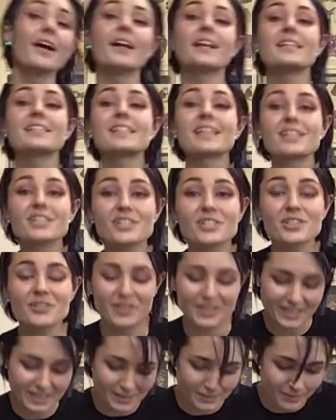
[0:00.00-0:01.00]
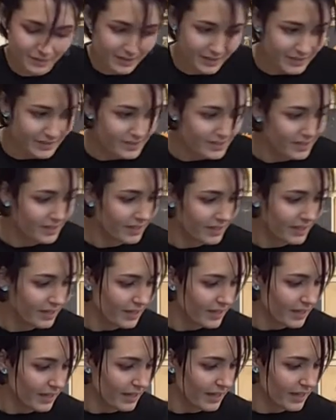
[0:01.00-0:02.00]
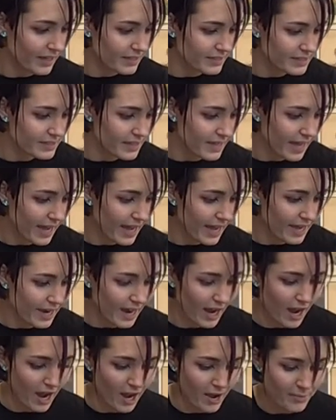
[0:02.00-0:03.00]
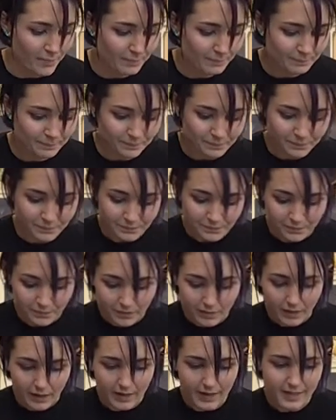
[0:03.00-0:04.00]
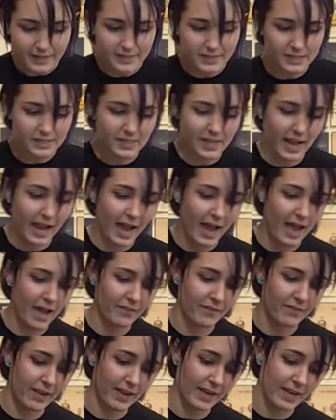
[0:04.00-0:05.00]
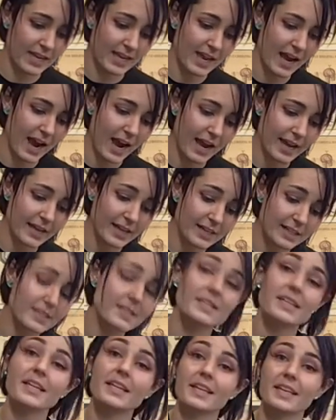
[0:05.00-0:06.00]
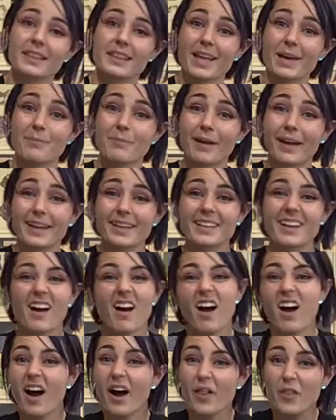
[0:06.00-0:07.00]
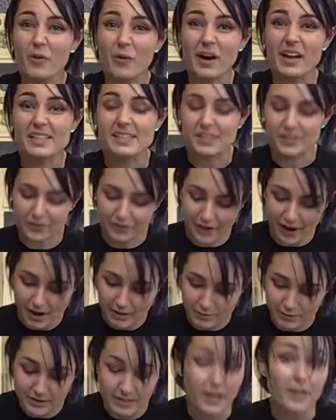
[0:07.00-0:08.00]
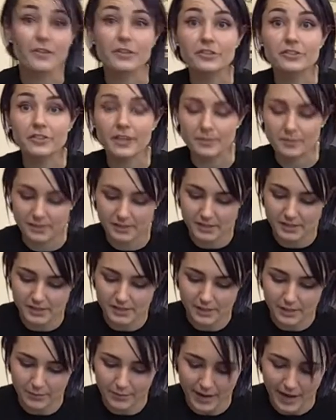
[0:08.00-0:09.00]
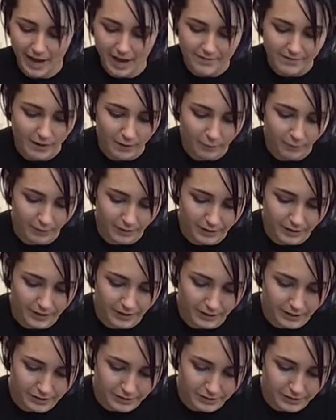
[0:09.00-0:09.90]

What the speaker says: And essentially what this means is that it doesn't have any ions in it that might otherwise interact with the other substances that we have at work here.